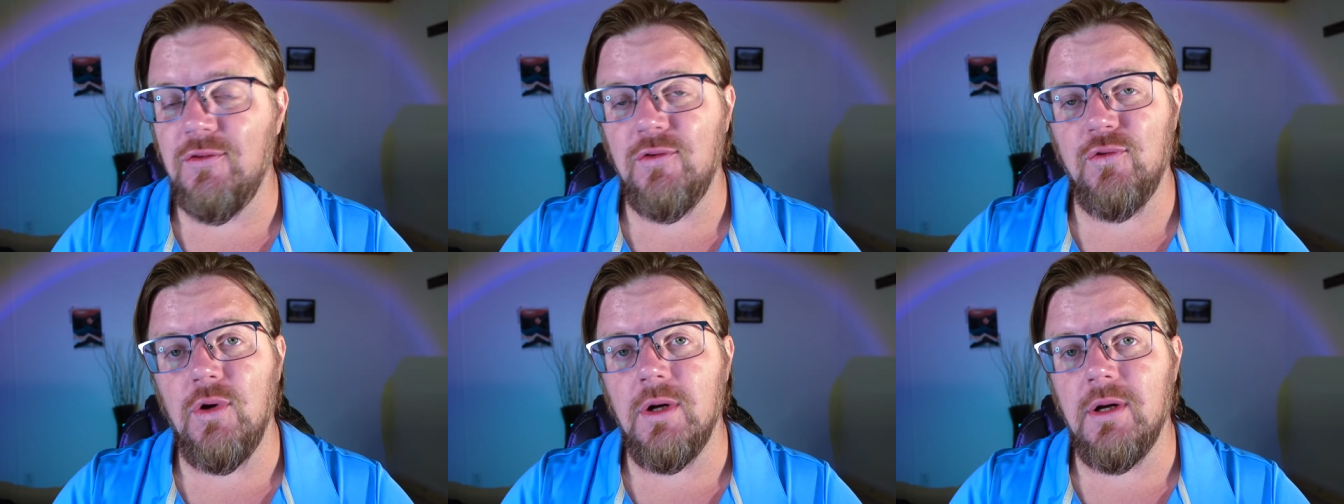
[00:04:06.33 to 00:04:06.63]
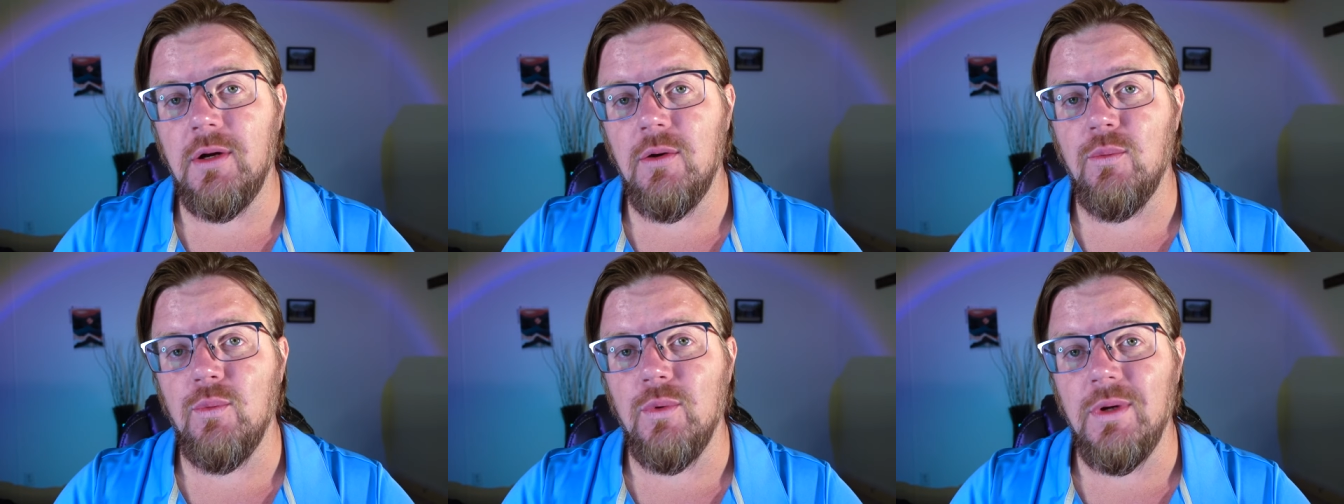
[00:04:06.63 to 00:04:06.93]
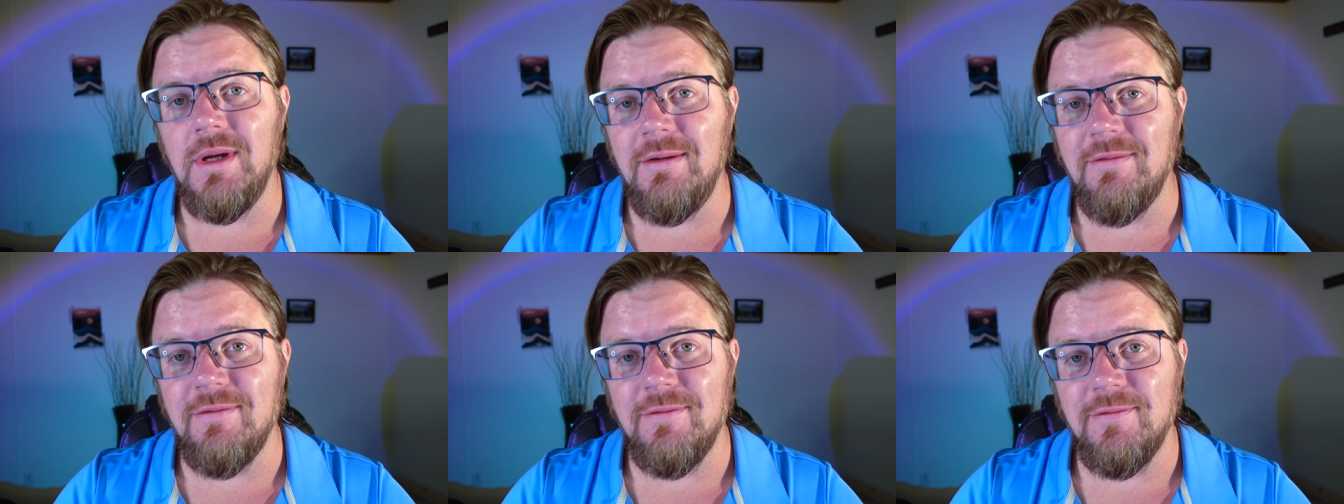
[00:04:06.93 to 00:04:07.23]
struck a
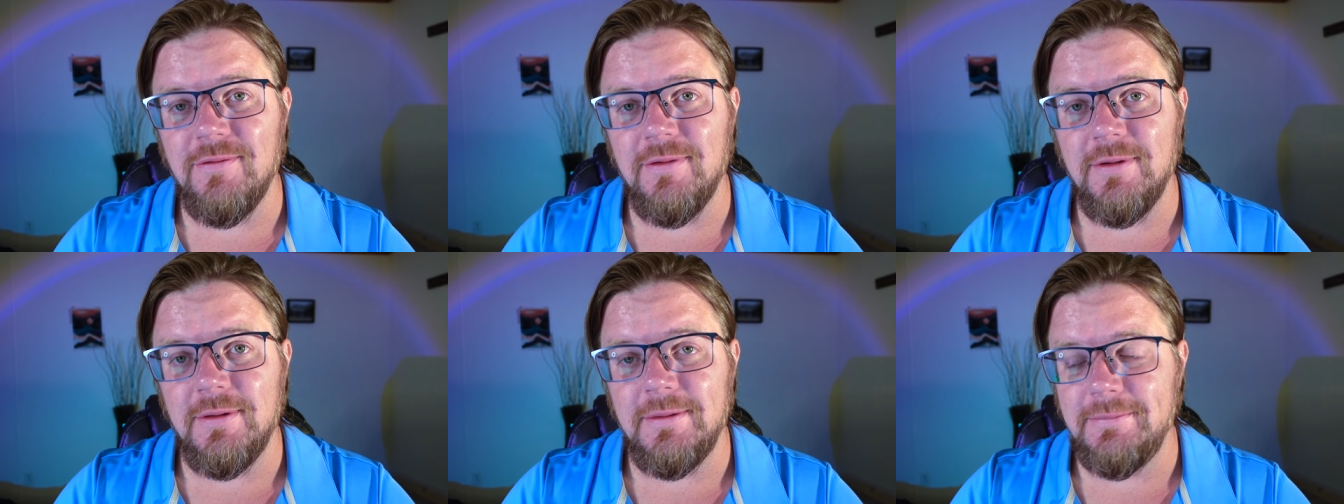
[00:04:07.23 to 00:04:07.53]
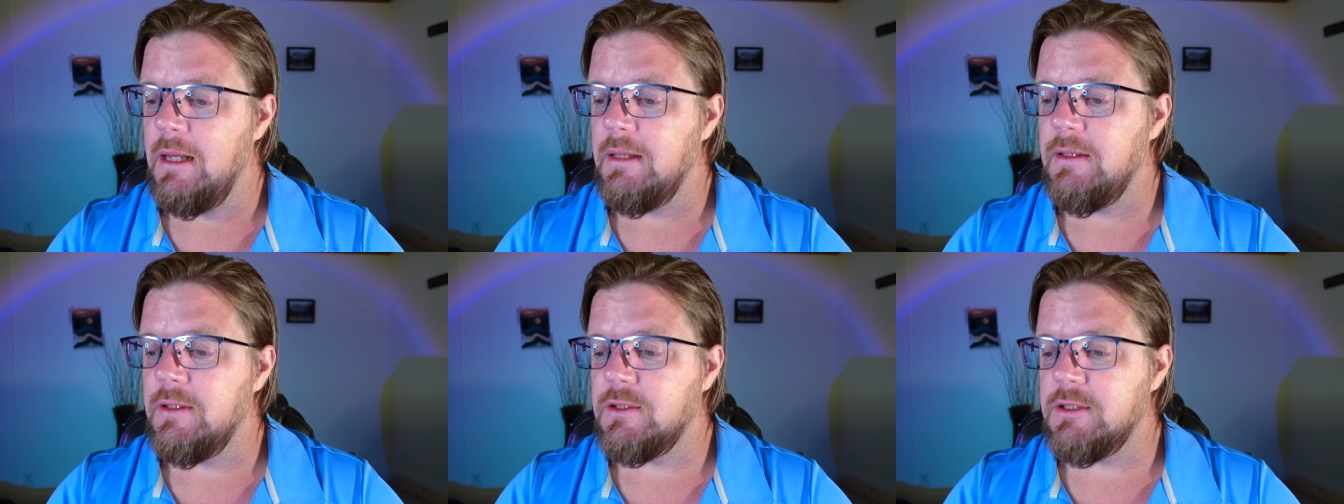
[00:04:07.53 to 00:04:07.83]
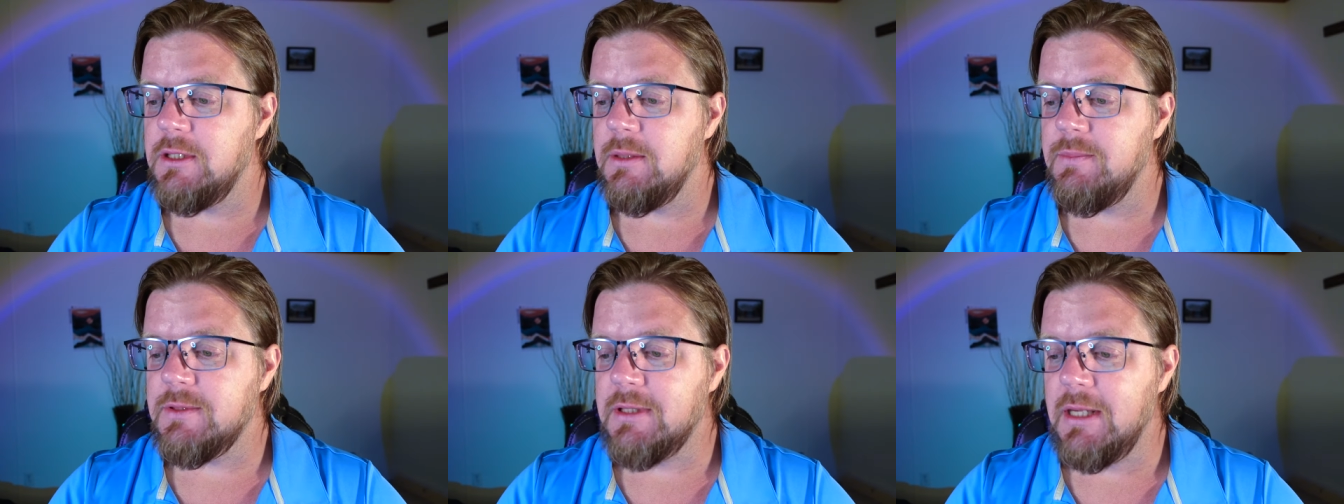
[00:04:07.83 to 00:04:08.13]
reef, and the
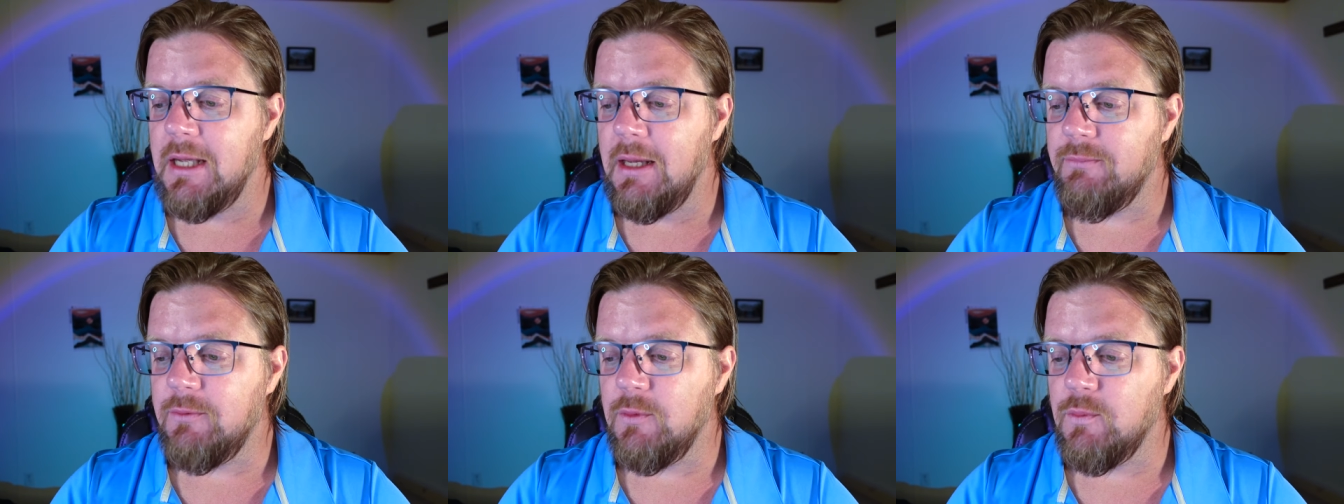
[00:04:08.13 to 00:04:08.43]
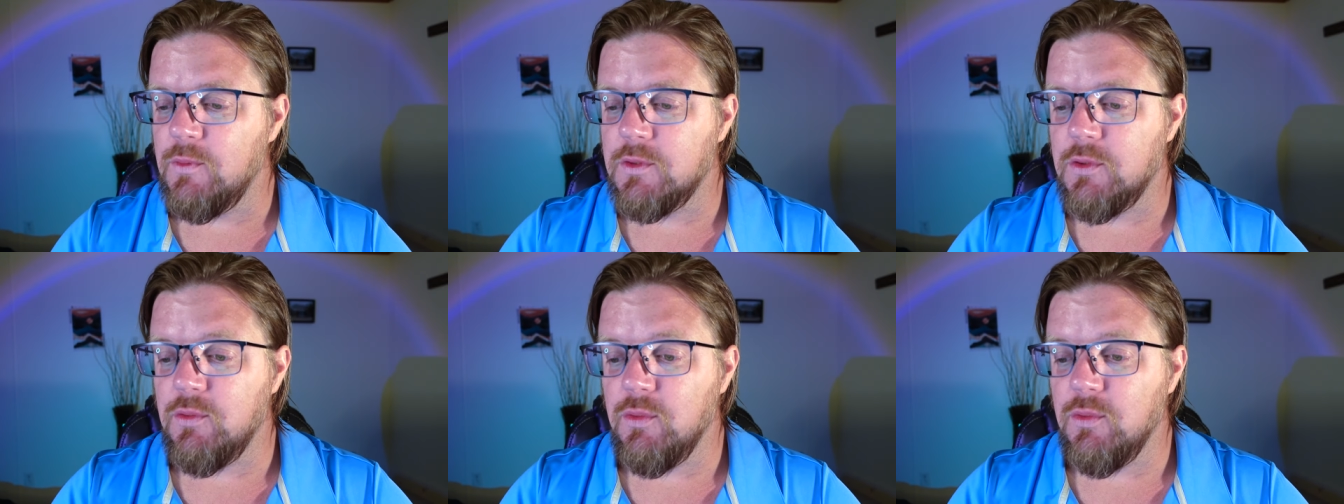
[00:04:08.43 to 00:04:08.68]
ship's captain was